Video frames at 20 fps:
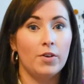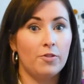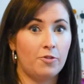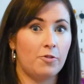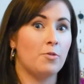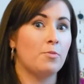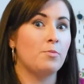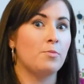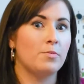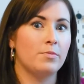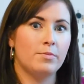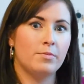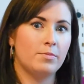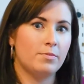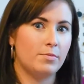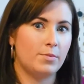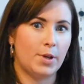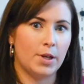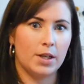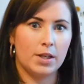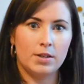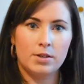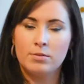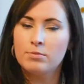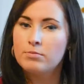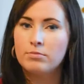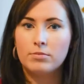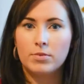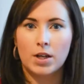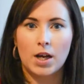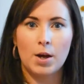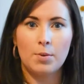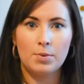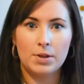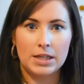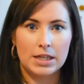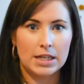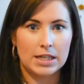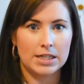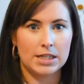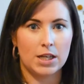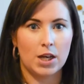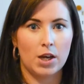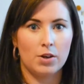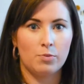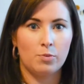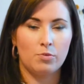from like a couple of years ago,